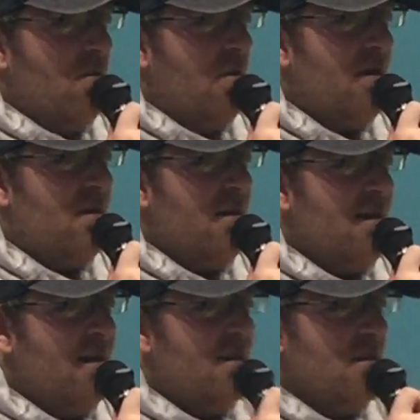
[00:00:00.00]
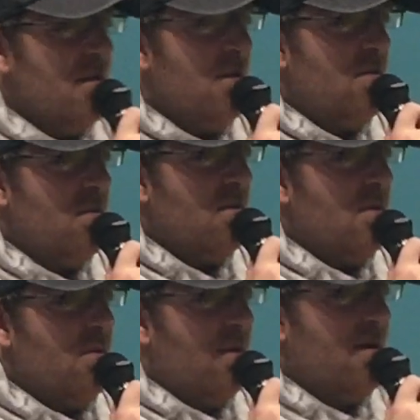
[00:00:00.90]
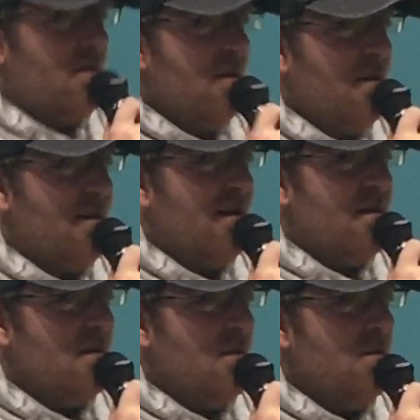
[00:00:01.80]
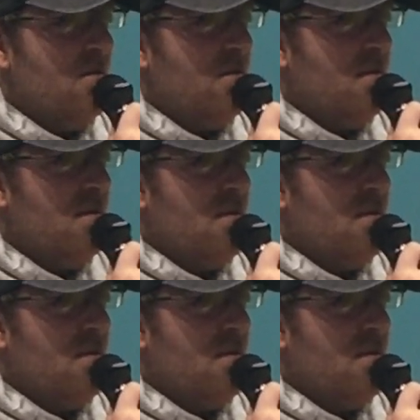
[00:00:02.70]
What could I do? What could I do?